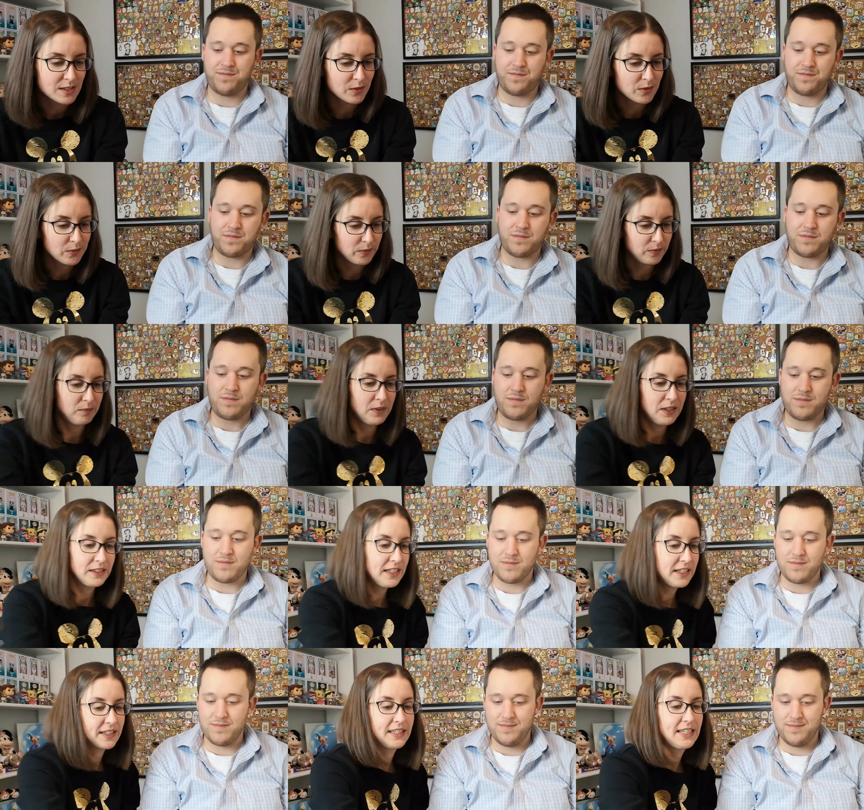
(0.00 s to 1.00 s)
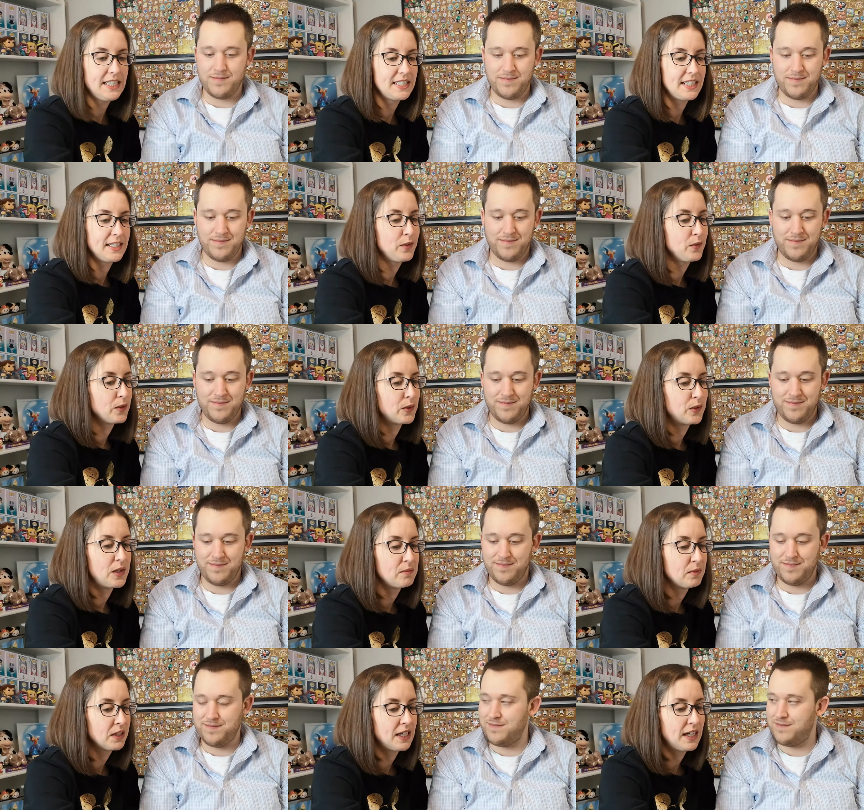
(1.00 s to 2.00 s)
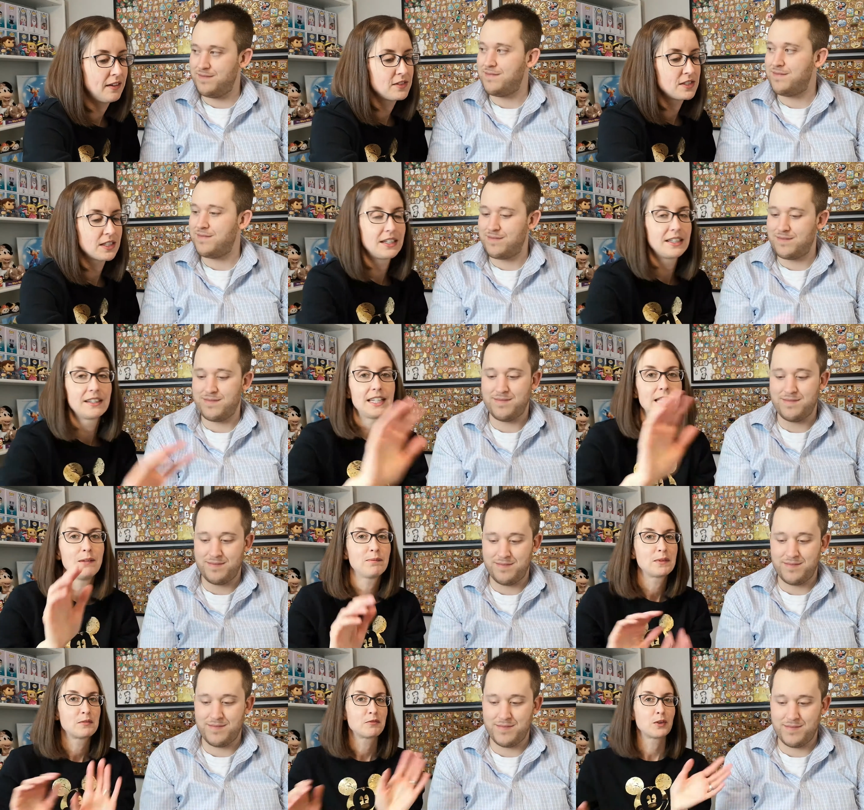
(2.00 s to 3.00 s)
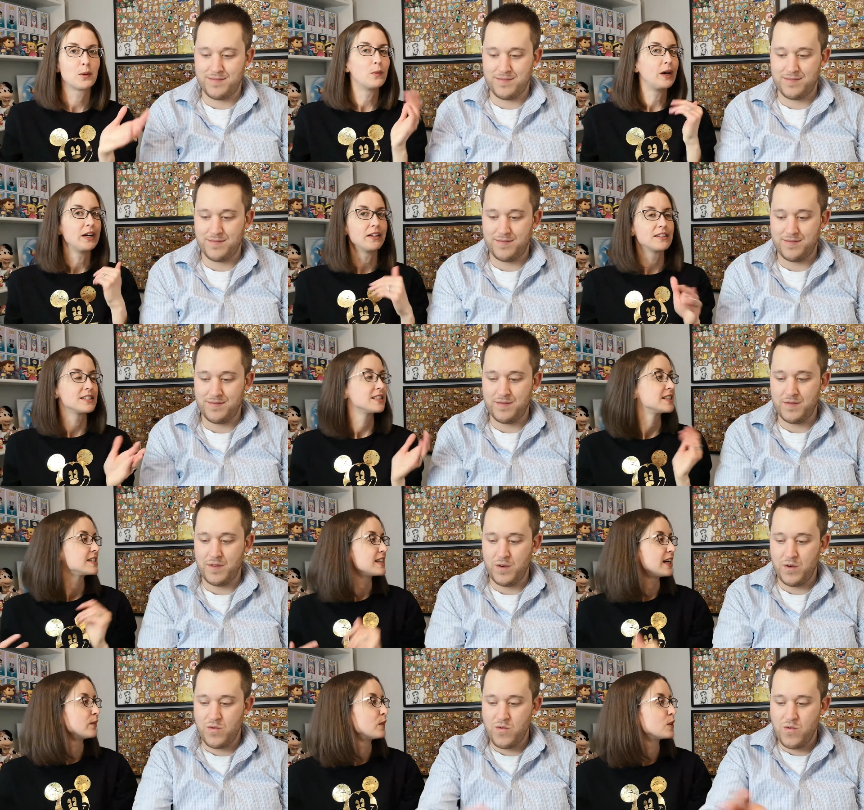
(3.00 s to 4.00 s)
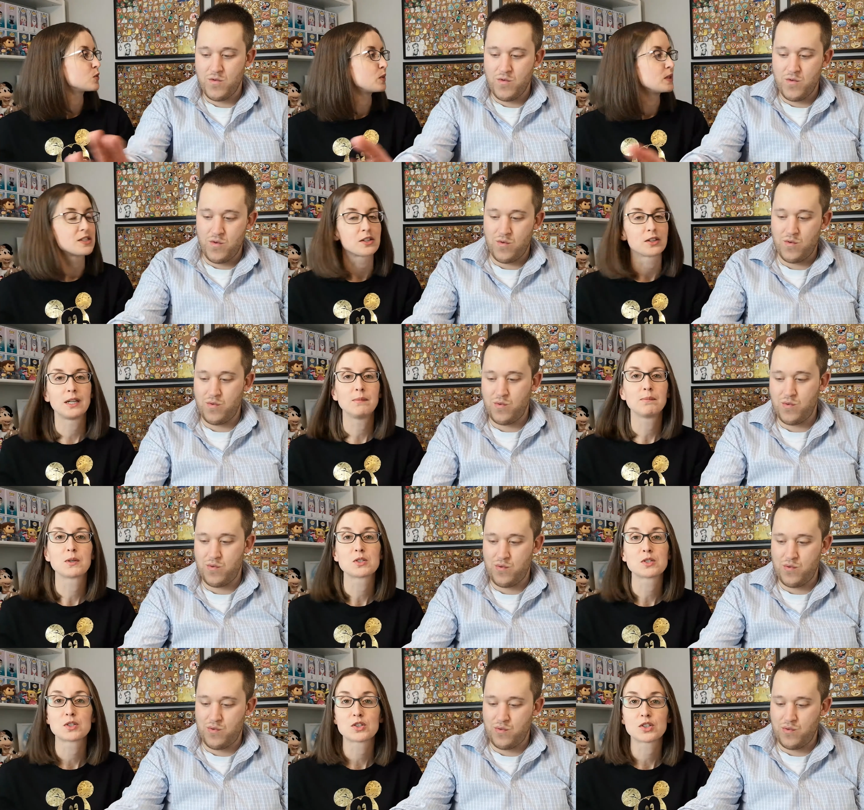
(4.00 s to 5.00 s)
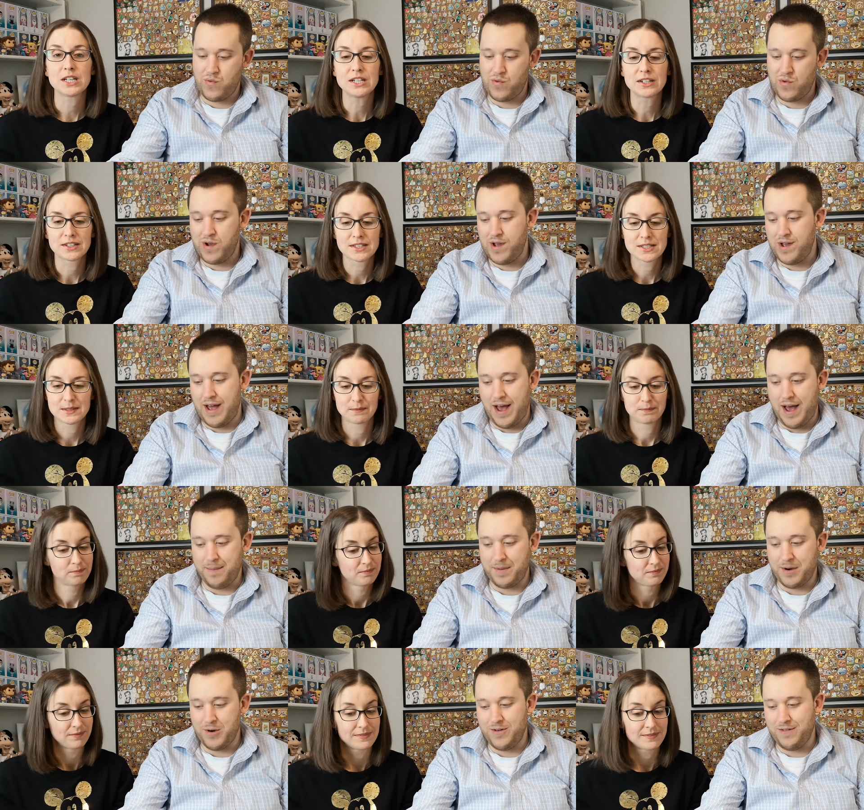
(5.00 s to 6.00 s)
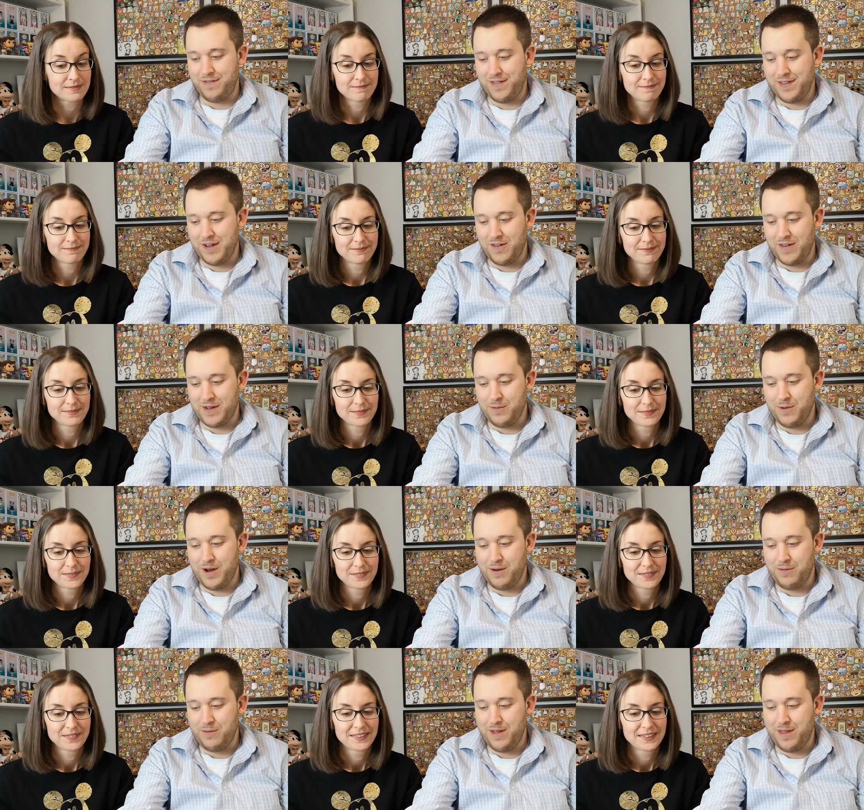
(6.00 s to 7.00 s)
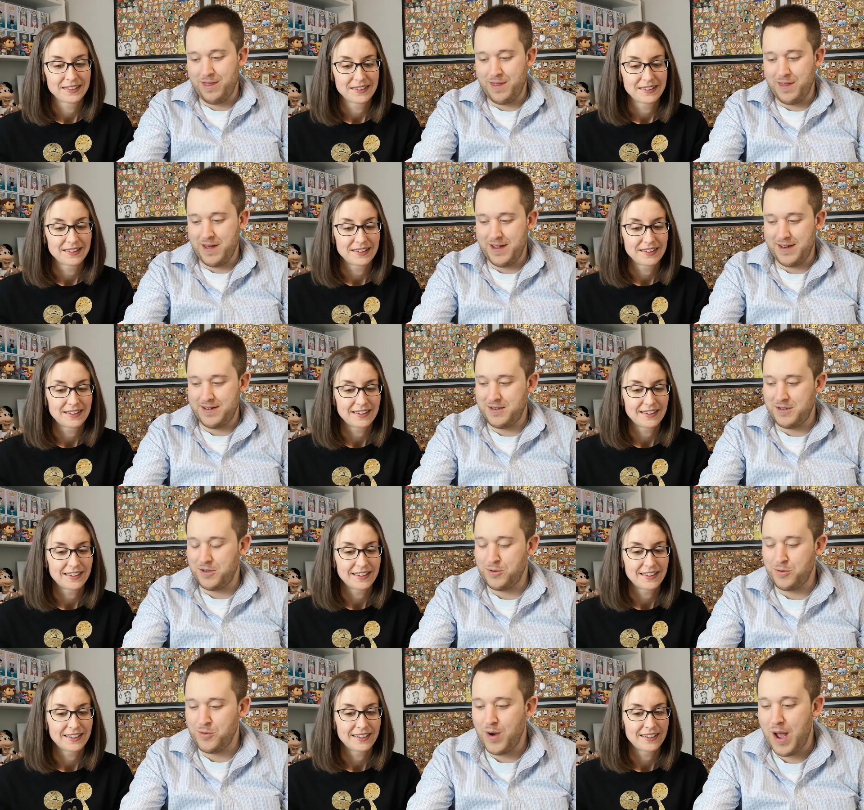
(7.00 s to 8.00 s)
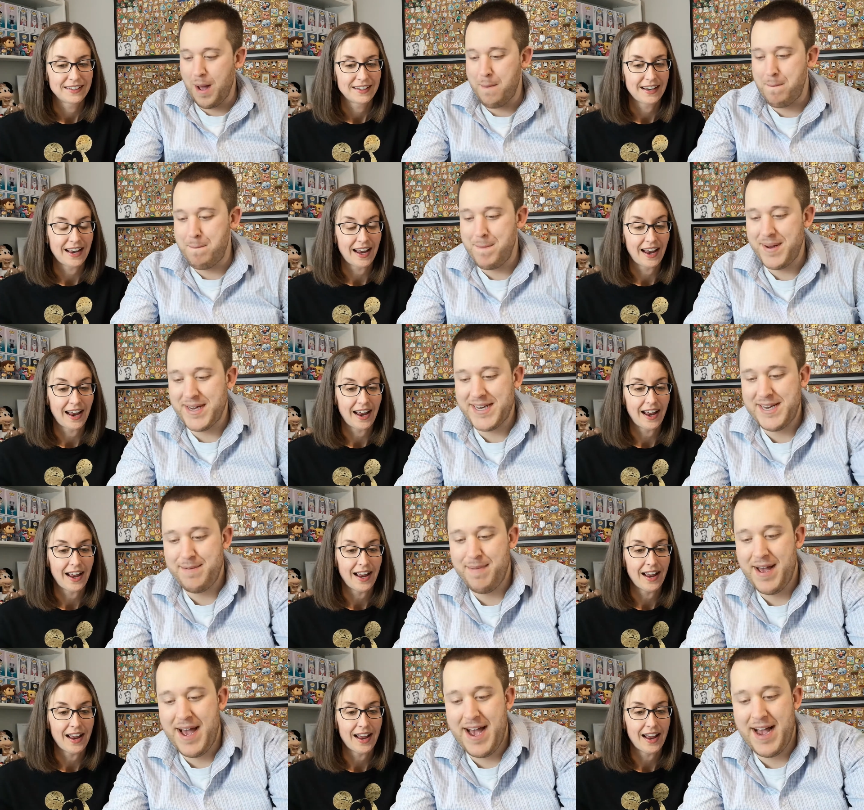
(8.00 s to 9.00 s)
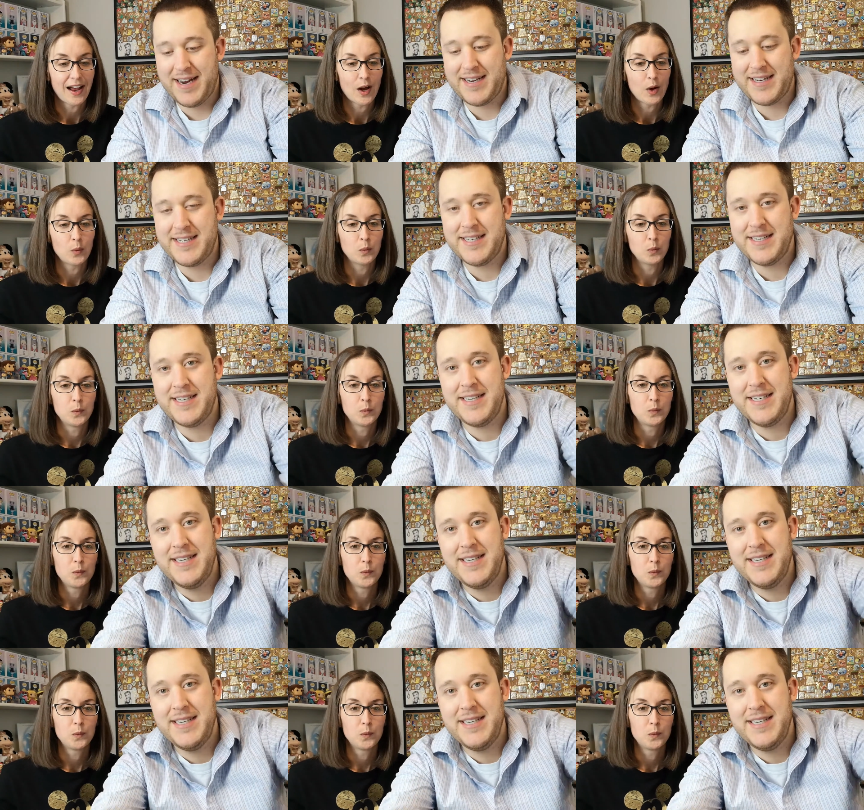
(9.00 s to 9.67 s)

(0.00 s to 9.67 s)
Speaker 1: So yeah, again, I don't know. I'm gonna have to kind of keep them for a while to decide which ones are keepers or traders.
Speaker 2: I'm going for the only one with two Mickey backs.